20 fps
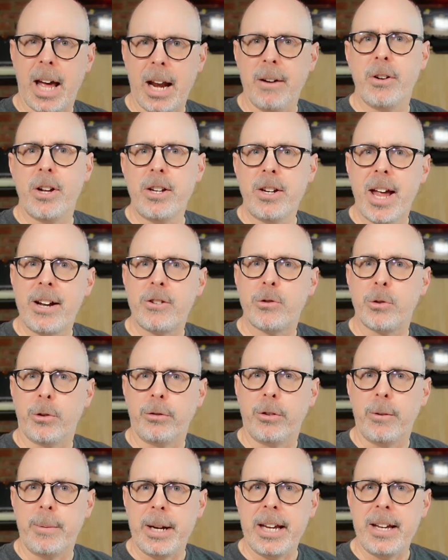Kind of unnatural
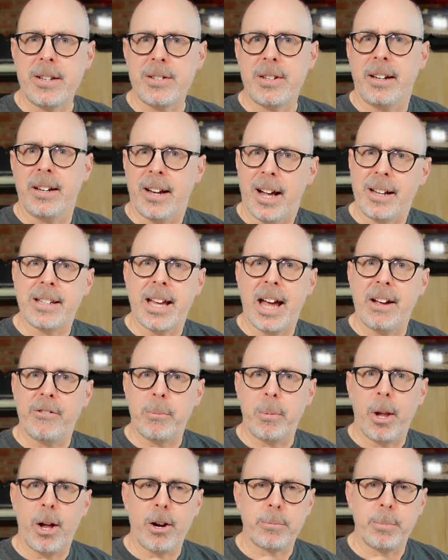for me, isn't it, not to have
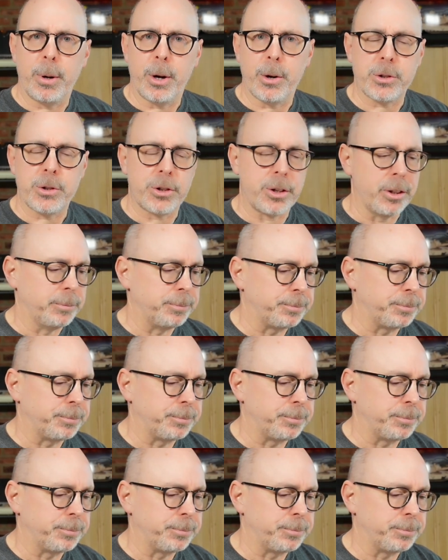a blog post?